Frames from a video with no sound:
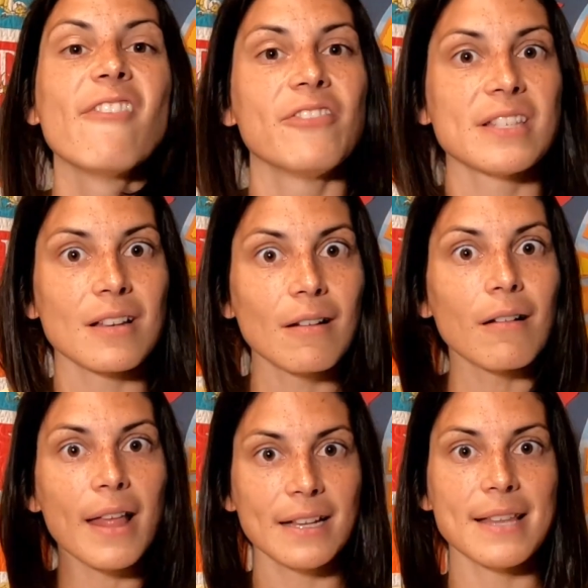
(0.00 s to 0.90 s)

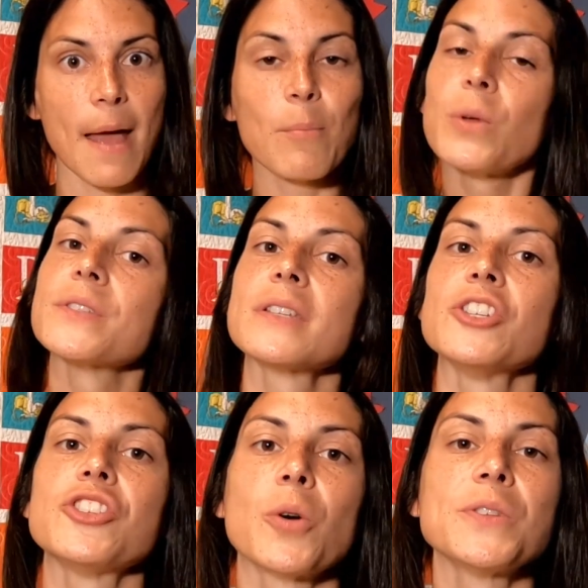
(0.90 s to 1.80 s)
physical examples
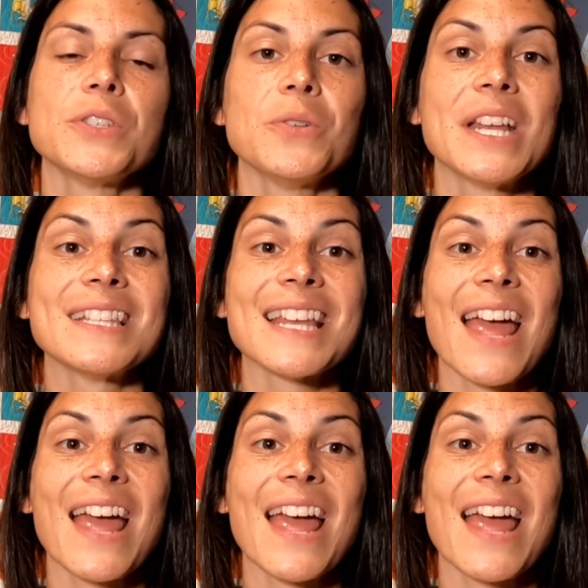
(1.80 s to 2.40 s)
to show students.